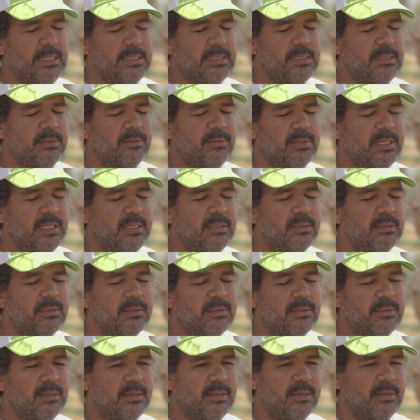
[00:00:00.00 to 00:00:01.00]
is
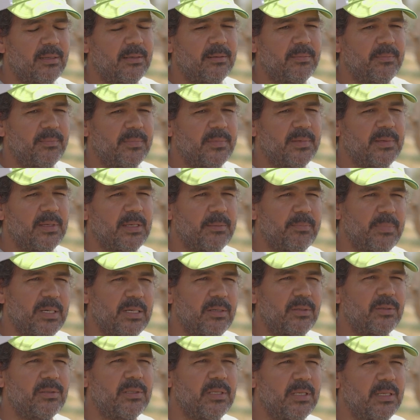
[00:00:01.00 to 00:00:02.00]
located
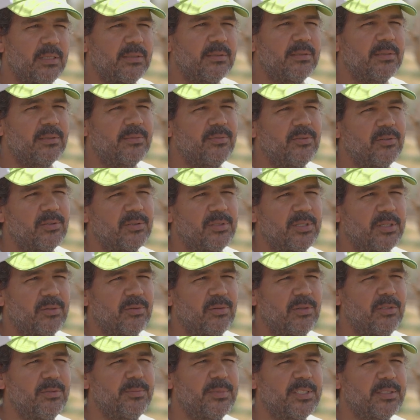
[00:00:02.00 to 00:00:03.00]
about 140
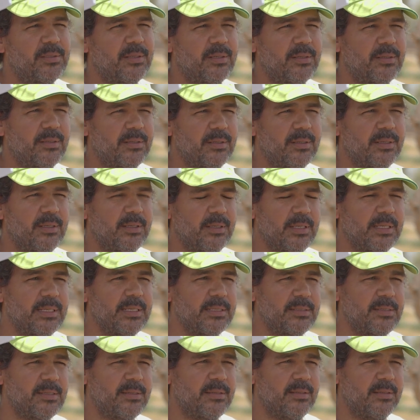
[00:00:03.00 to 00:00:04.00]
kilometers
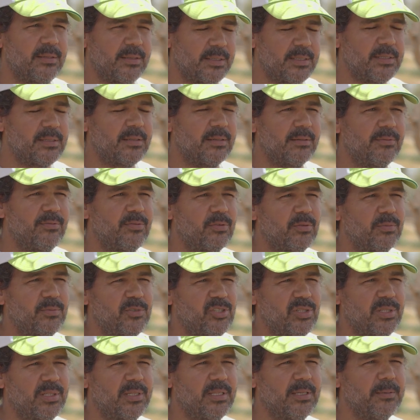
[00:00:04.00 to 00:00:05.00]
eastern from
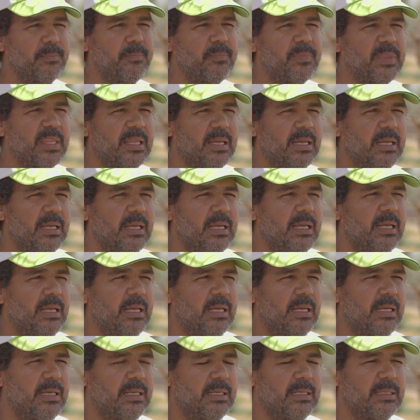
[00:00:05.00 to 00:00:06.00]
Jeddah.
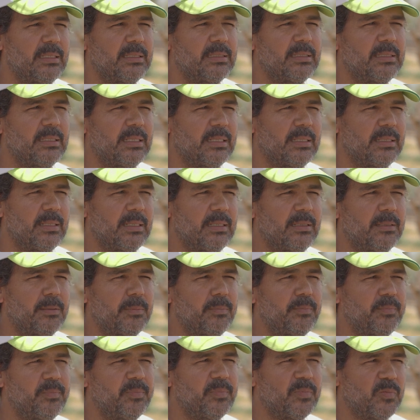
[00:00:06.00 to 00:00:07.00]

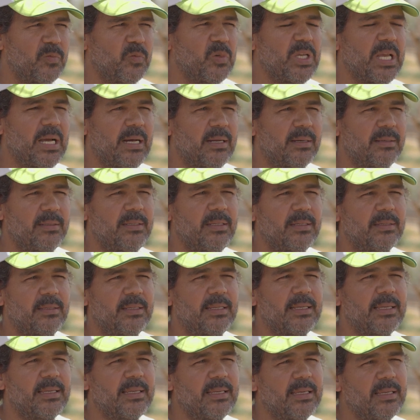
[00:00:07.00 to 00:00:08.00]
And we are here
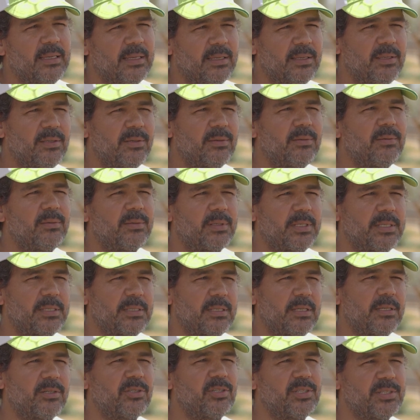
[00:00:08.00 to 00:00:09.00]
in KAU
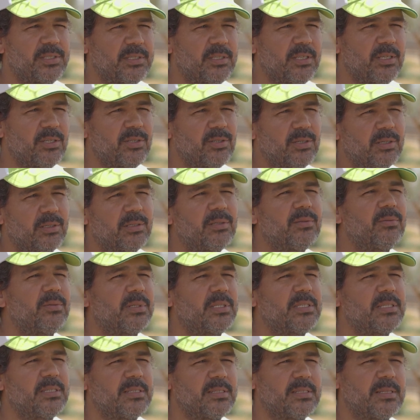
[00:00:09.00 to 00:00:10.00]
Research Station,
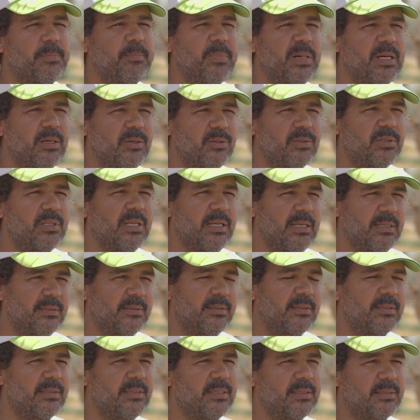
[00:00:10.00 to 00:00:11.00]
which is about
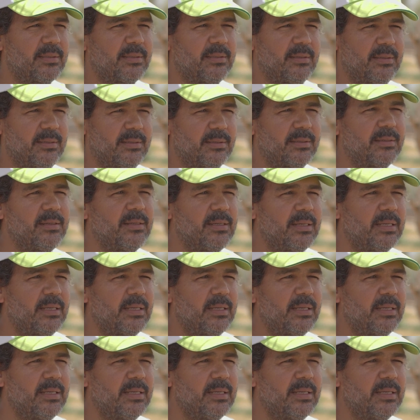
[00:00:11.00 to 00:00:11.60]
100 hectares.